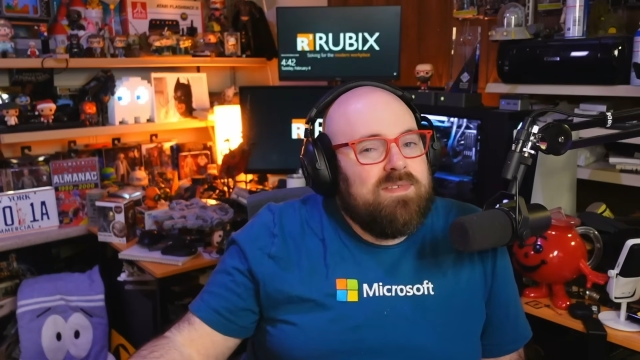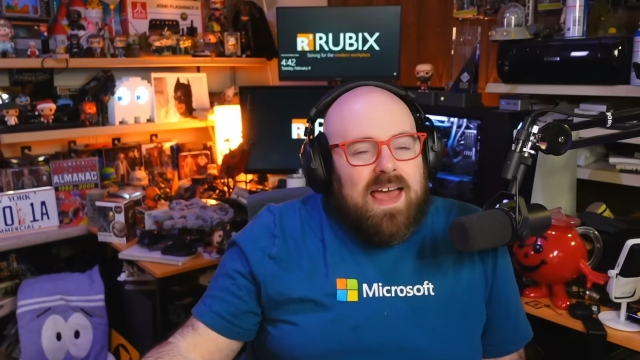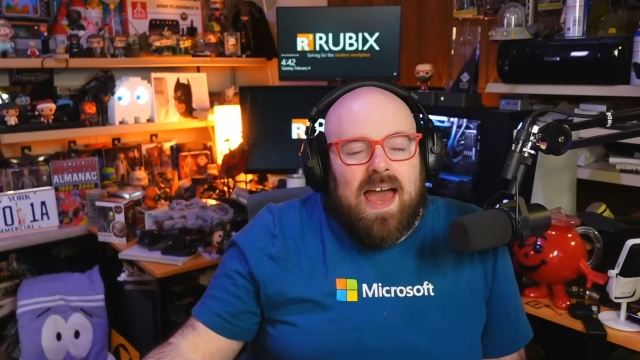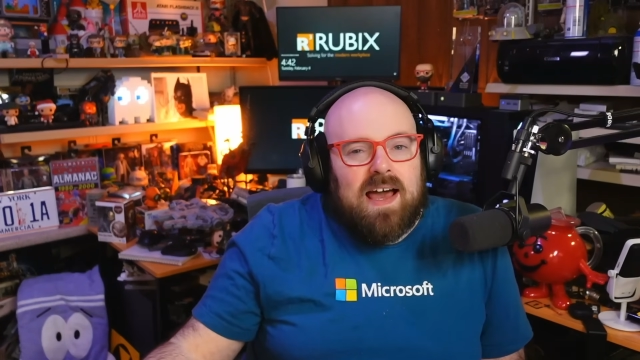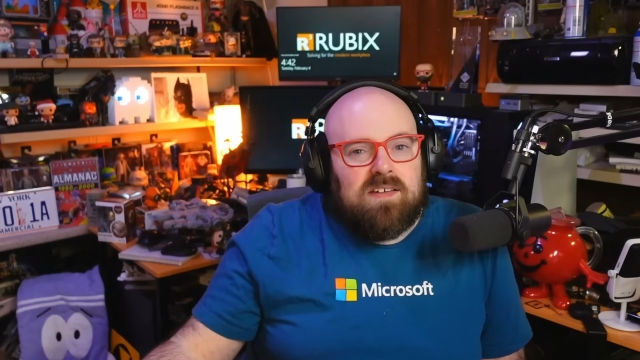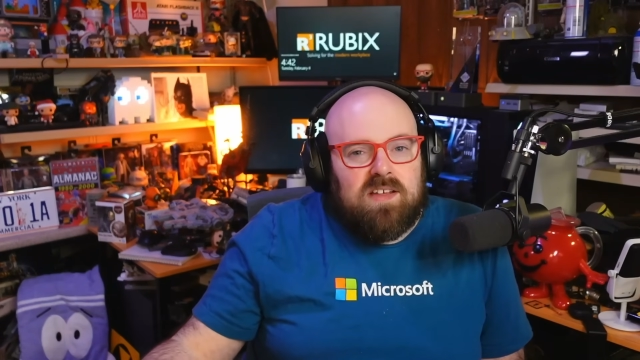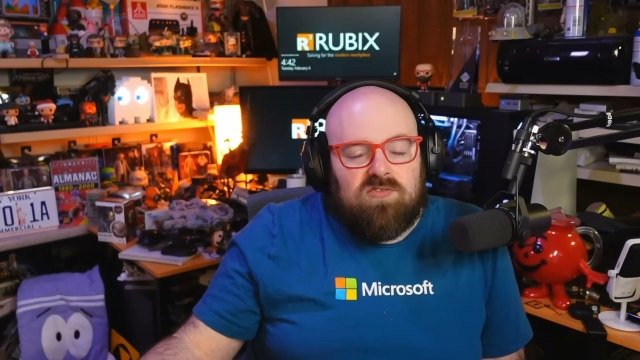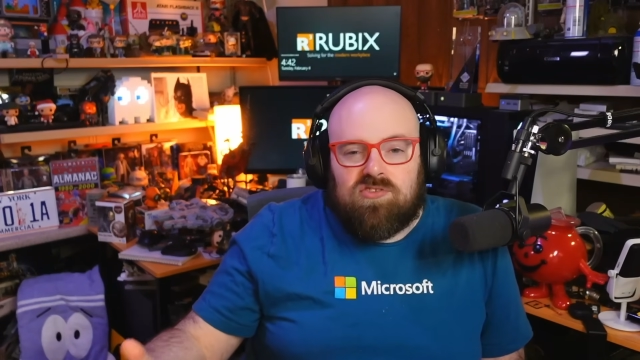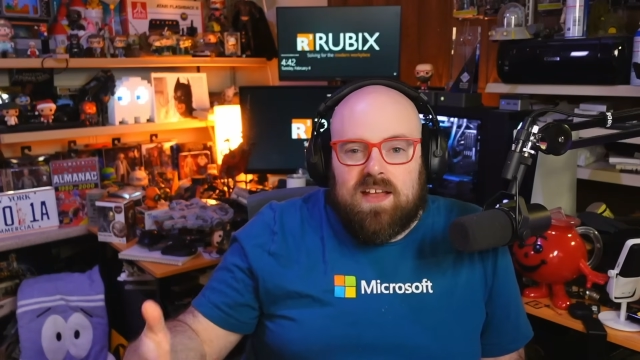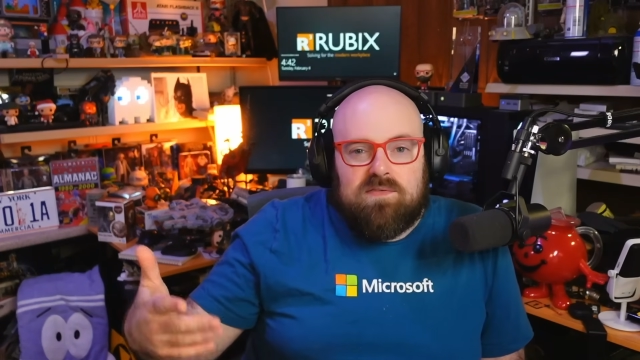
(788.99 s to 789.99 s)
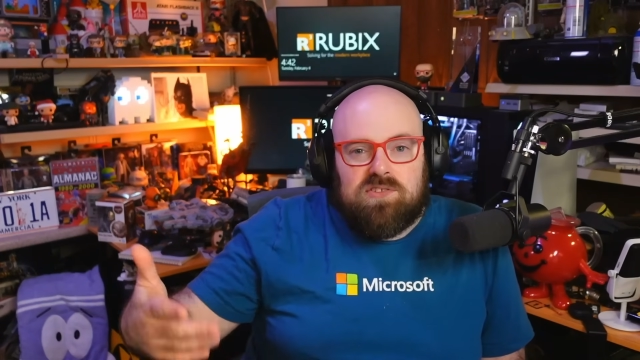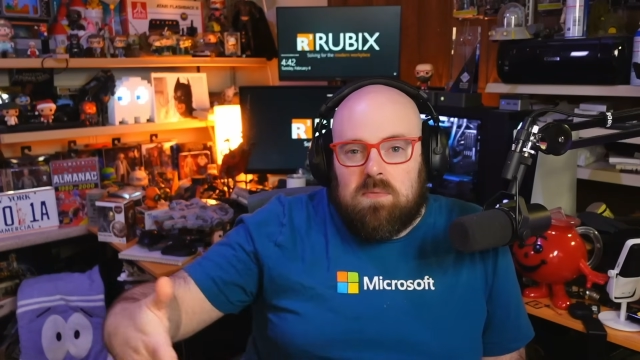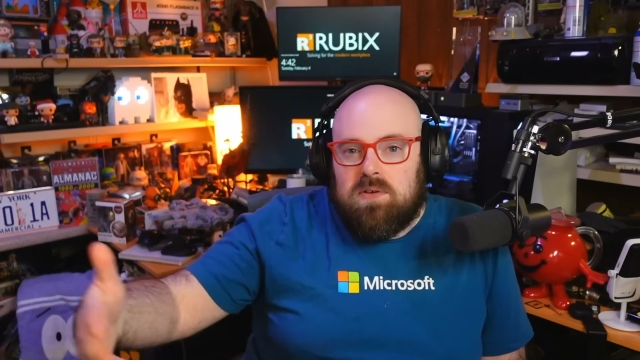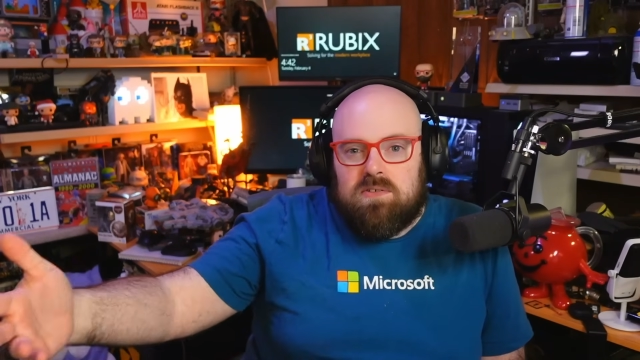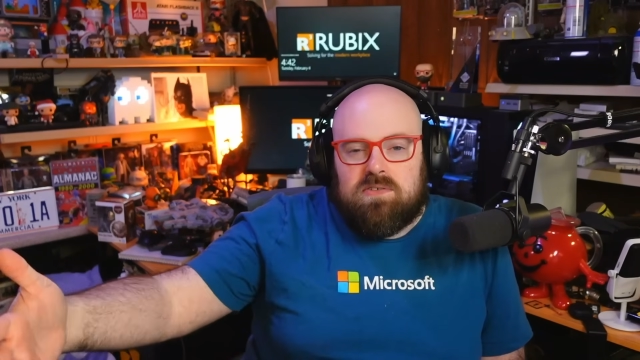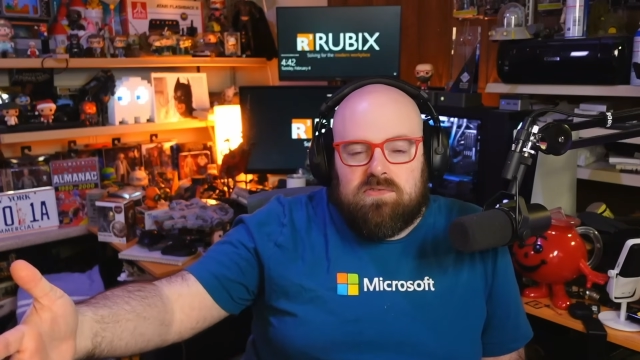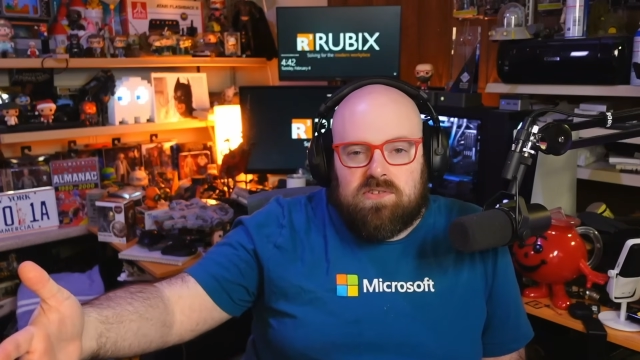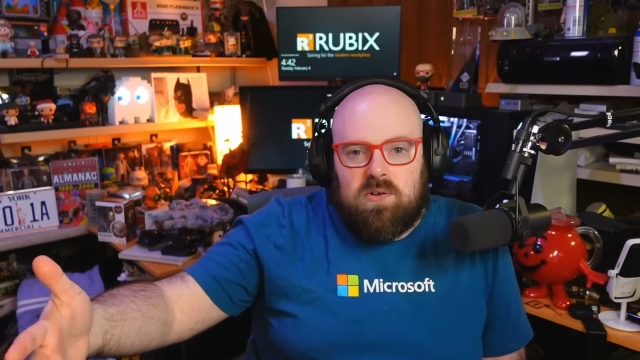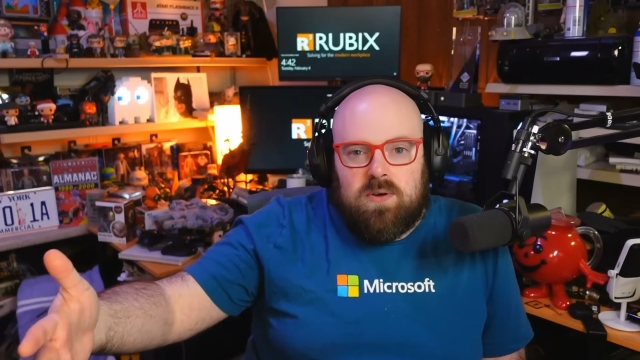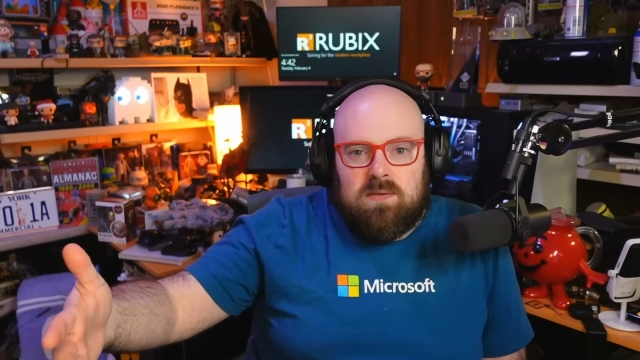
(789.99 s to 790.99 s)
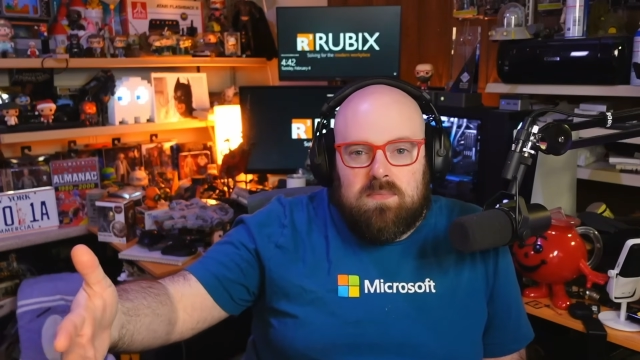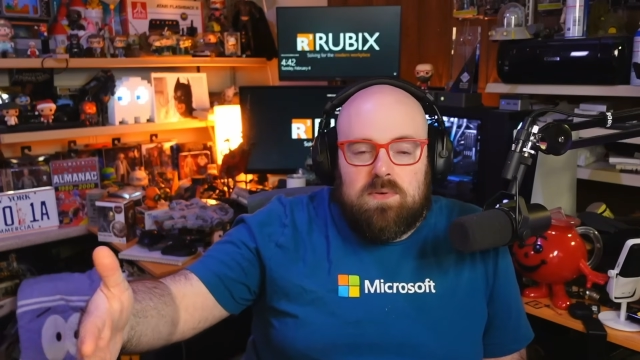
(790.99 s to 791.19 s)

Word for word: tags and just have some users go in.